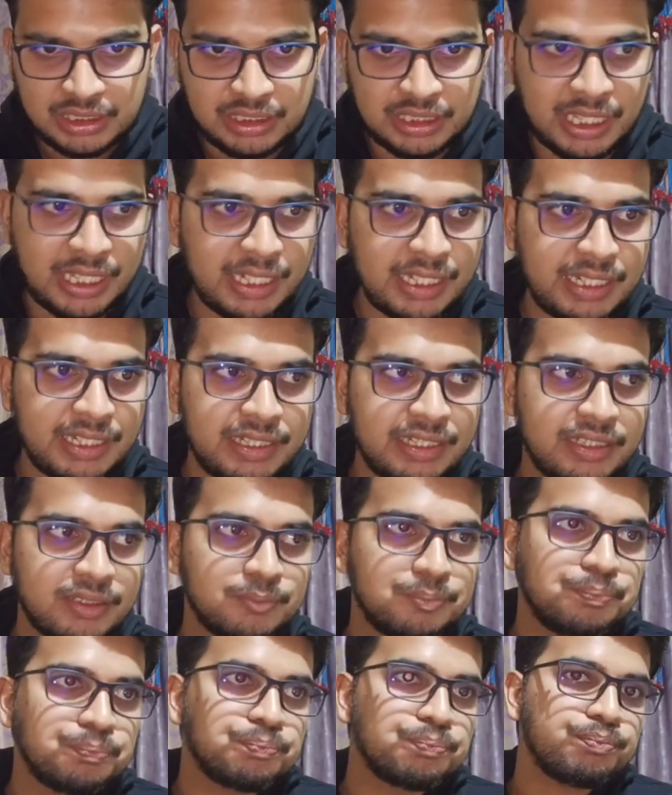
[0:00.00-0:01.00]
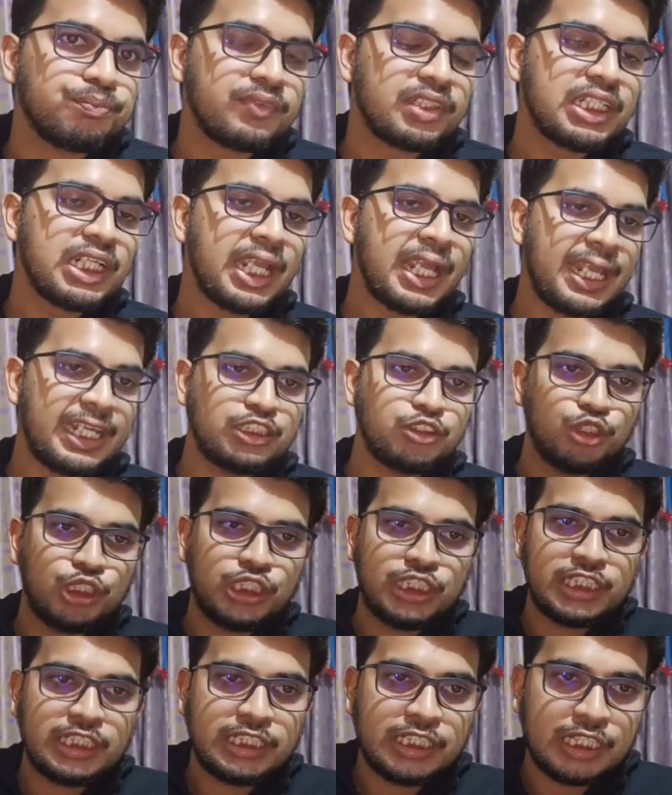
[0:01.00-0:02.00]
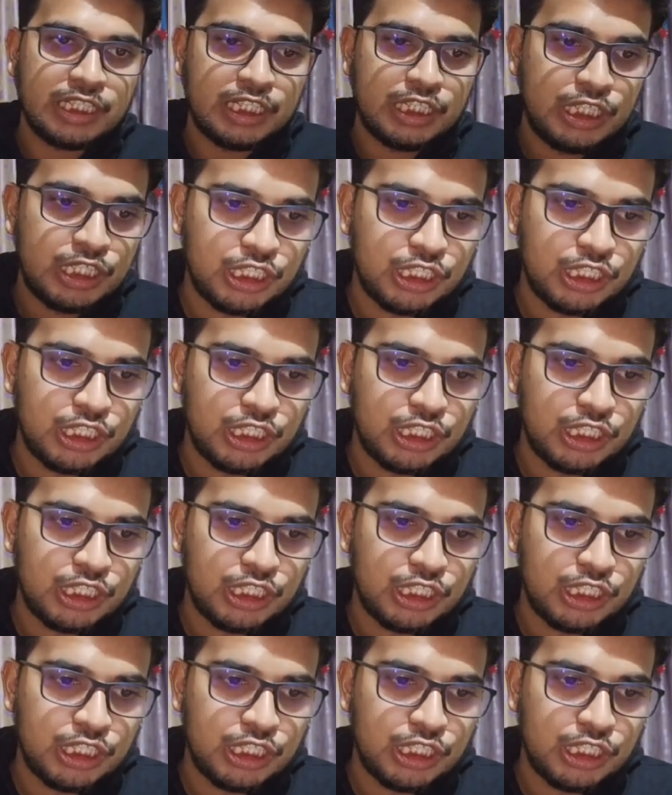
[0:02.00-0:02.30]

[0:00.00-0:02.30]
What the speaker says: And actually,